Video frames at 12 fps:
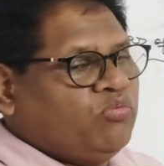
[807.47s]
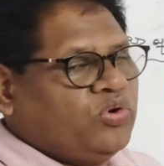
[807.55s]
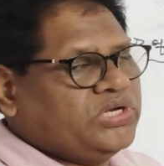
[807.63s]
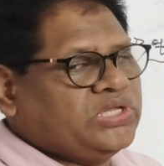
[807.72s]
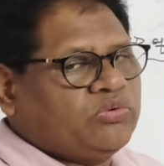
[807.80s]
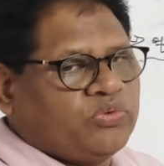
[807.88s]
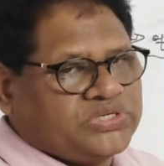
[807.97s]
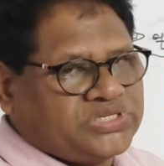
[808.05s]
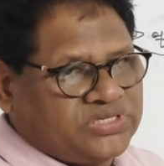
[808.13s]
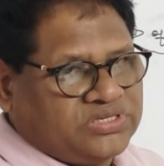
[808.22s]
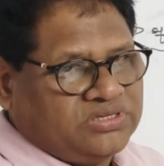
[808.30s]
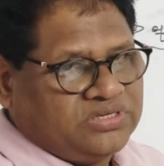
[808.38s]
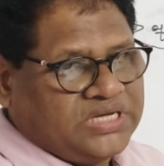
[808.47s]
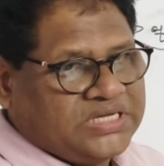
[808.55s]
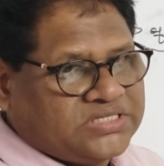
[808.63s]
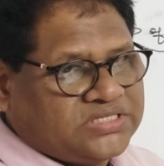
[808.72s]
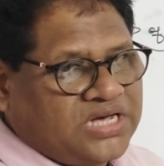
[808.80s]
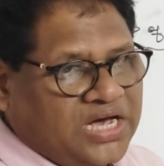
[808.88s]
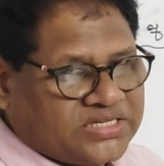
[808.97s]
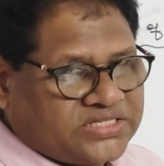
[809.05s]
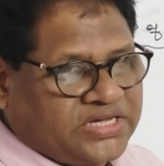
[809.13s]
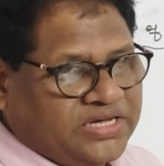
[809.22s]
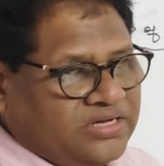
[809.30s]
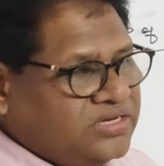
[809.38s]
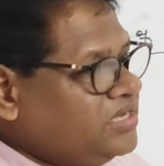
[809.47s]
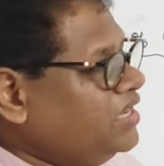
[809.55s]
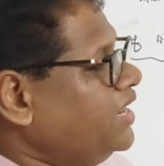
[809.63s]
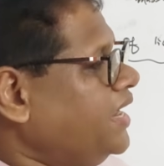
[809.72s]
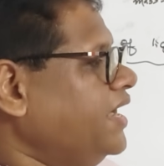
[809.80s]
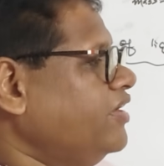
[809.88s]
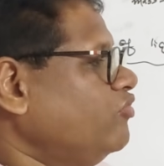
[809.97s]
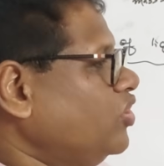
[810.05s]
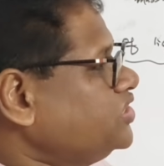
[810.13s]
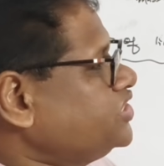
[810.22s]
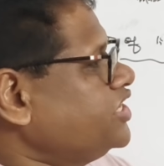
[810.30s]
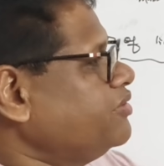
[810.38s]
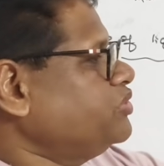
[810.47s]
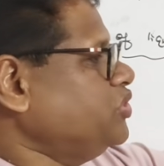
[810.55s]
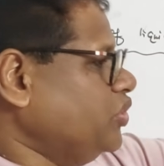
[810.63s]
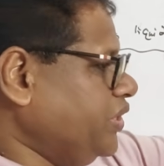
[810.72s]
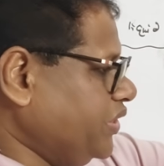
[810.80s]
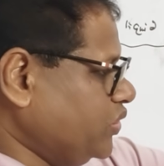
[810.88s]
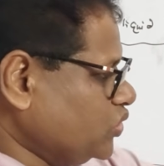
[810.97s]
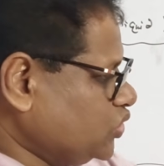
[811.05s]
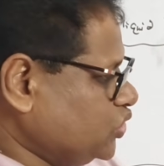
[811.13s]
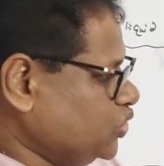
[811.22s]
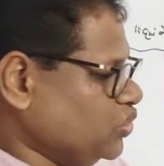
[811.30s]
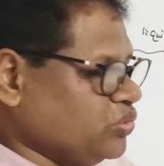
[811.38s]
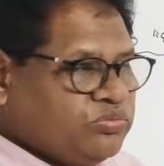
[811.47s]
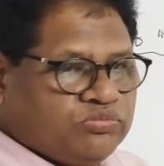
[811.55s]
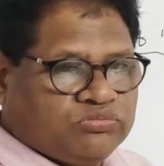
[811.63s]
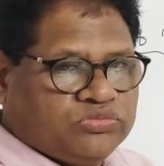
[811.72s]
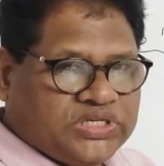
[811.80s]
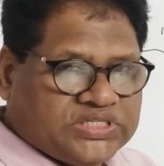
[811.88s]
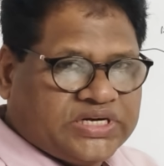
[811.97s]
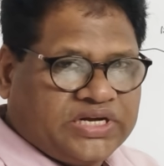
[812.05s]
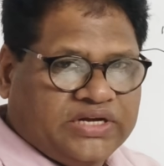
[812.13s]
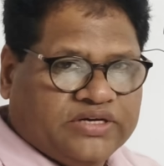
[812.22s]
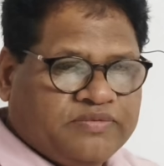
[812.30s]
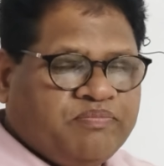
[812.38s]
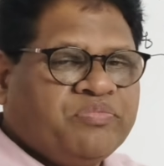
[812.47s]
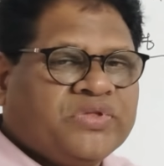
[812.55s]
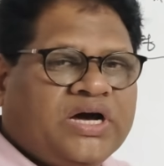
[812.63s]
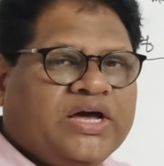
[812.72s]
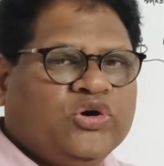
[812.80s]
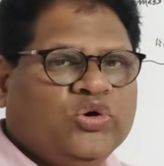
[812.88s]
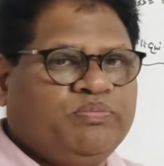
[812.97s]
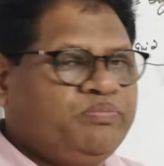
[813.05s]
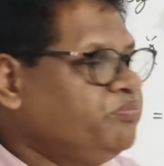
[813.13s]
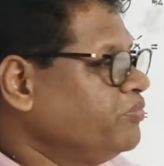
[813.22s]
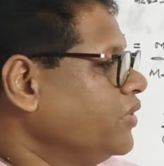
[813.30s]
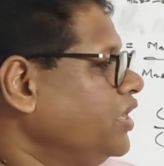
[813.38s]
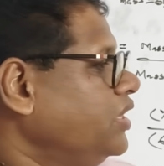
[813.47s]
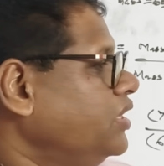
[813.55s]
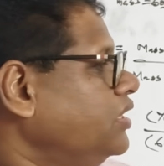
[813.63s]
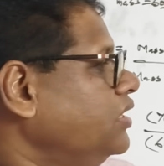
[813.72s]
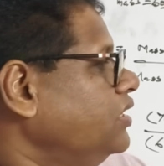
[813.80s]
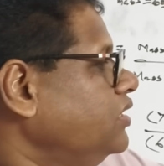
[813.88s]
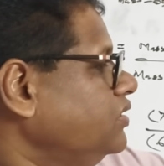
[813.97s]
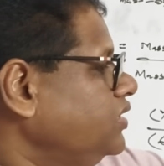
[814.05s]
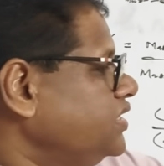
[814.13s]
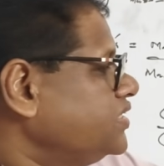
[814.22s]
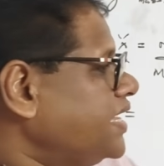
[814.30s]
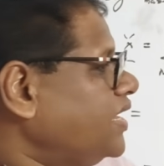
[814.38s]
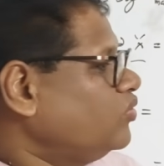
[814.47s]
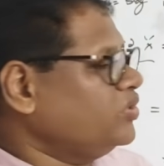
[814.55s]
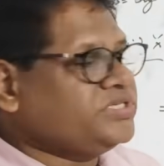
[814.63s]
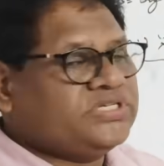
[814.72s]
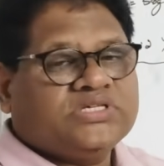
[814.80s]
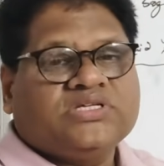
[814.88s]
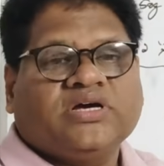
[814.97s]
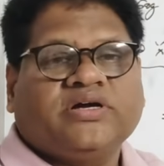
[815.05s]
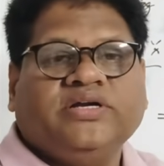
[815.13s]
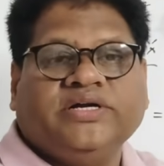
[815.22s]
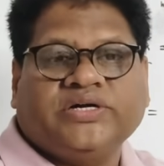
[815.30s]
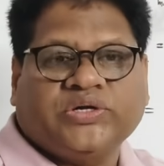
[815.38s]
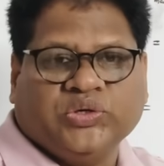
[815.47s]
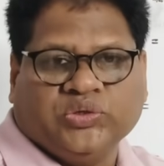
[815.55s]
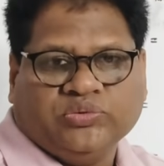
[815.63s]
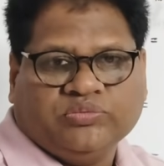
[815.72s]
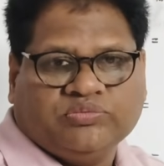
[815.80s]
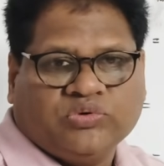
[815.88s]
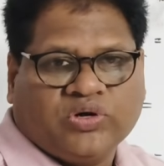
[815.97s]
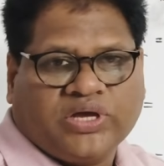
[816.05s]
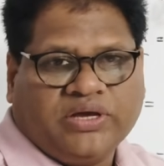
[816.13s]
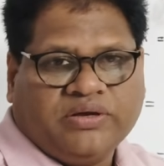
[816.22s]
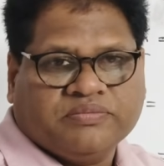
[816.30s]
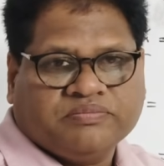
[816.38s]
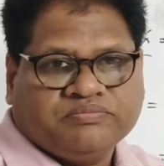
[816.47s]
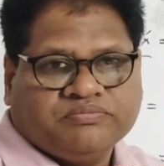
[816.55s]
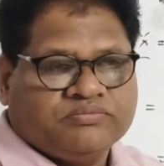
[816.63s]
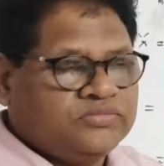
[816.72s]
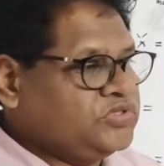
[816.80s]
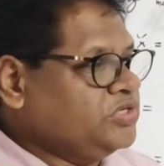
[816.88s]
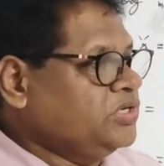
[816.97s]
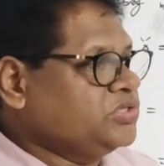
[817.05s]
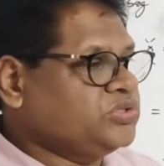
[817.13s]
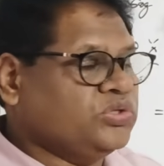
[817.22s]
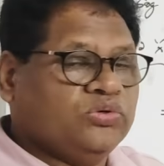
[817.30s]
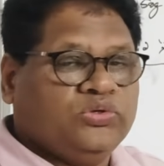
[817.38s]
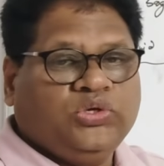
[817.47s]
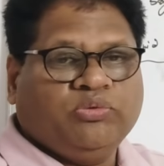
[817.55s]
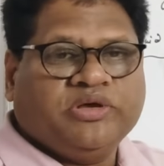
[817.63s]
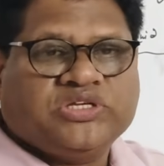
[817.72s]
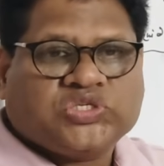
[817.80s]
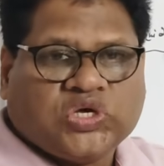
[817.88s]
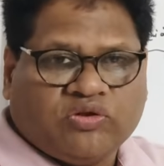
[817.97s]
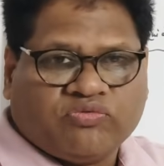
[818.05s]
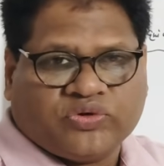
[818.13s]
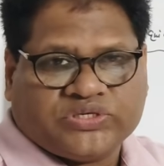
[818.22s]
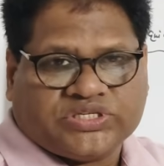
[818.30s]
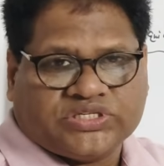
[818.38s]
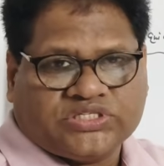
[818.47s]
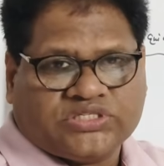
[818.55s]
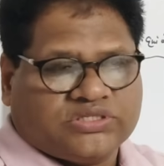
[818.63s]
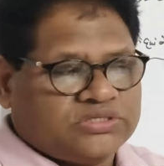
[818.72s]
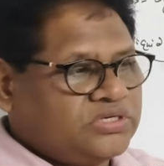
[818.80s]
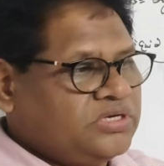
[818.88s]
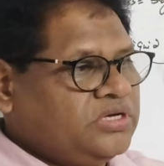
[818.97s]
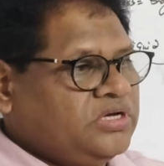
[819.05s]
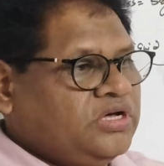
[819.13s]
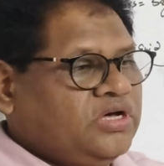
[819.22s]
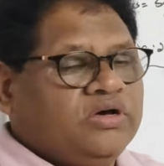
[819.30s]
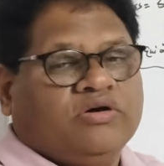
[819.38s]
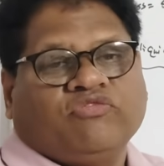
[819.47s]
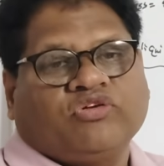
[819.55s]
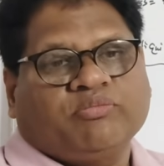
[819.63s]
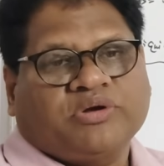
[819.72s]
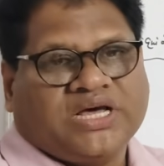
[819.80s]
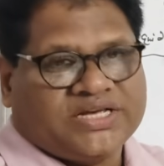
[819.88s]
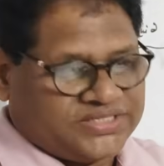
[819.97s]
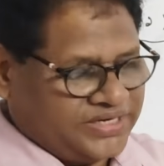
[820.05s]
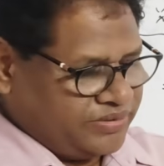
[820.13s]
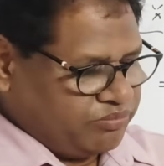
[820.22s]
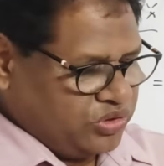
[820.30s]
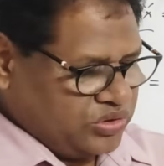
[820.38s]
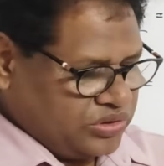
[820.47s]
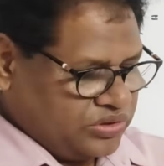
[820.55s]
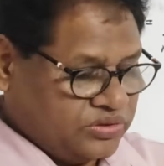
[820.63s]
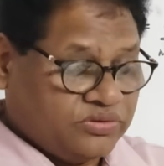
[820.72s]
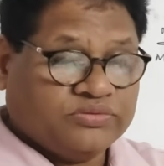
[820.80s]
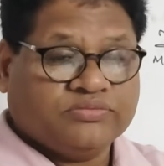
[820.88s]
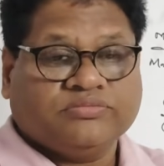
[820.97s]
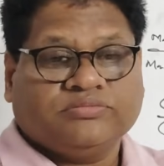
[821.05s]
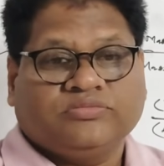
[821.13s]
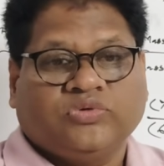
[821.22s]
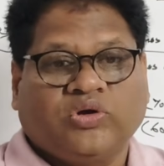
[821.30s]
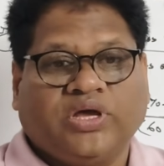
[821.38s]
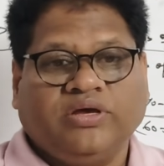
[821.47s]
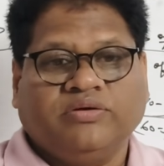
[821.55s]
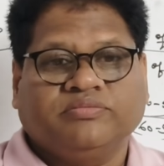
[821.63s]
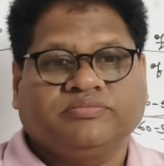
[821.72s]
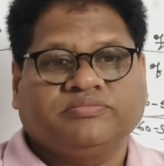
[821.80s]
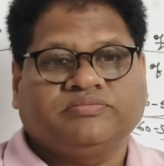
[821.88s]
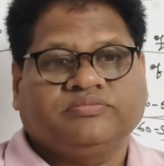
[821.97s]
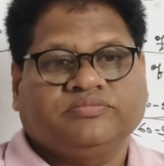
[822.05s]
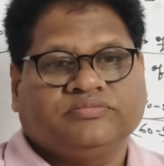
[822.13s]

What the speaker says: what the question is asking and what steps you need to show. Is that clear? I hope these calculations are clear to you. Okay, so you may solve questions from class 8 book. Okay.